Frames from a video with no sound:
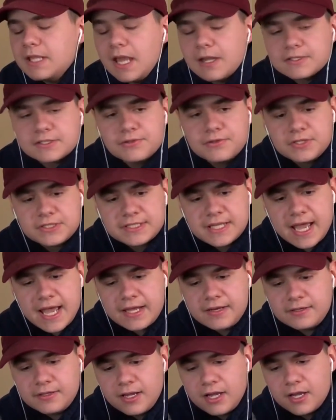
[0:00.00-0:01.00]
Yeah, so there's
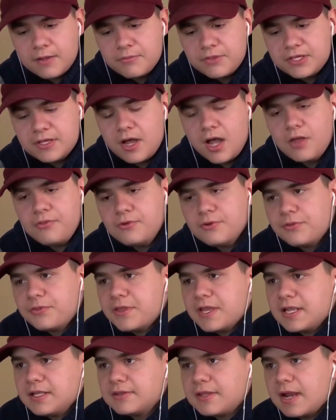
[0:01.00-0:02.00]
that. The other
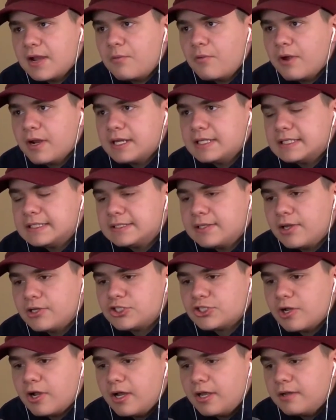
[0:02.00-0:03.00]
thing that I wanted to
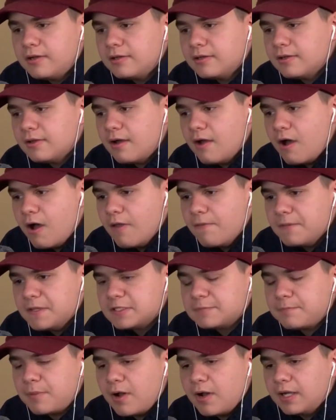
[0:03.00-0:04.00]
touch on
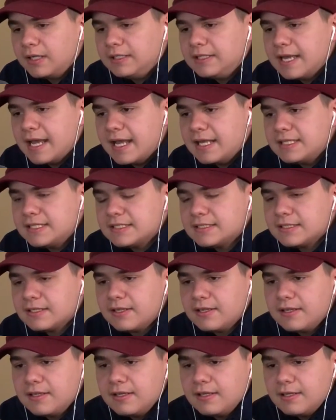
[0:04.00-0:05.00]
this podcast
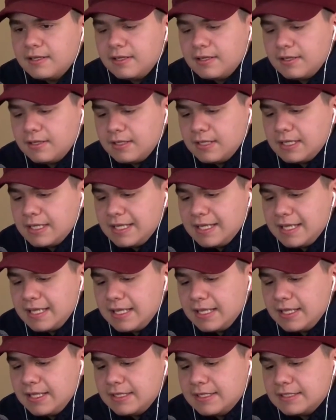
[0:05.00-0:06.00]

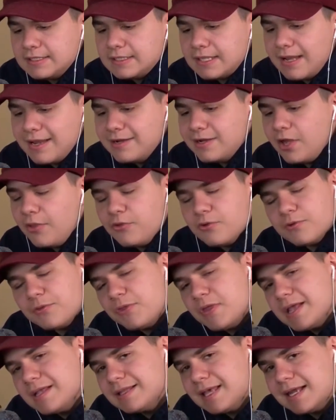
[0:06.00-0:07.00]
is another
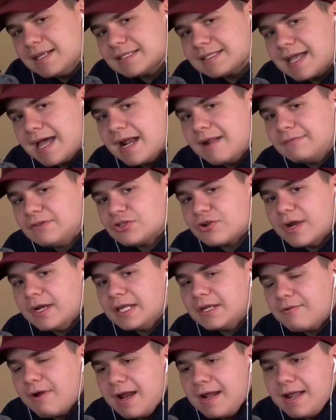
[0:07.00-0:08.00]
thing that is kind of
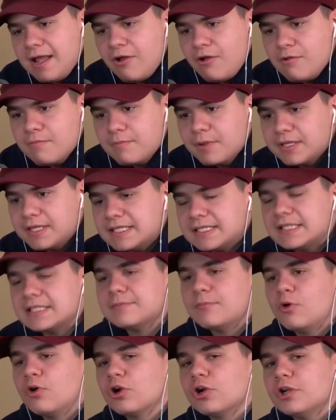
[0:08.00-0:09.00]
trending right now, but this
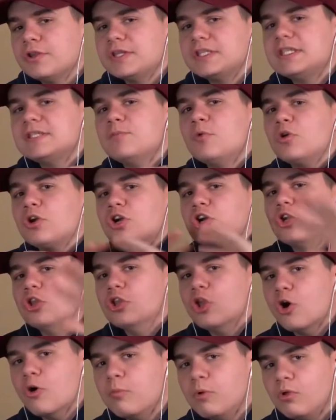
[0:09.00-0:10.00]
is more
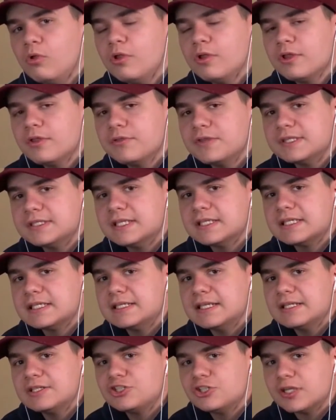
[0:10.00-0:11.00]
global. This
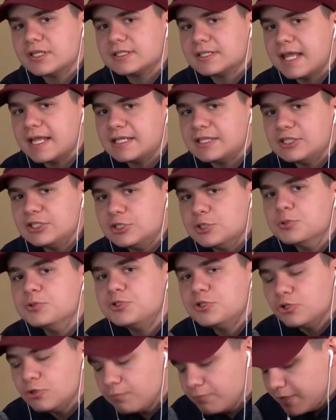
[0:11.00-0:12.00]
isn't just like
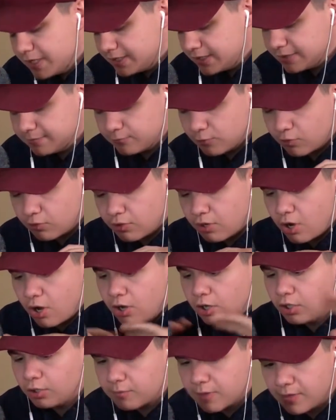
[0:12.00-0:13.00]
YouTube. This is more
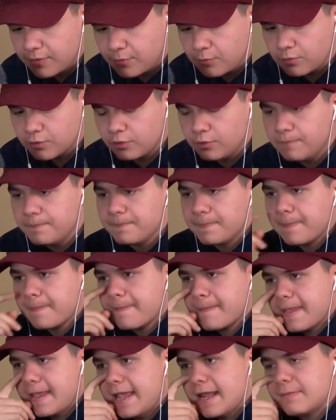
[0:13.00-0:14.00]
all around the world.
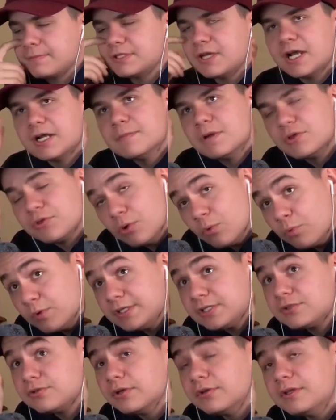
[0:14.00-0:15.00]
And I'm talking about the
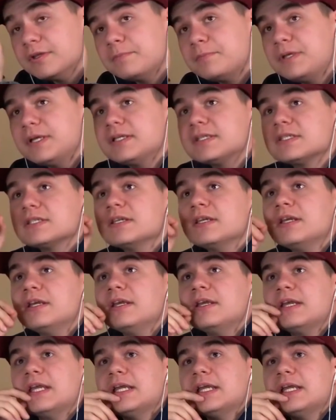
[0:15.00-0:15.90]
Winter Olympics.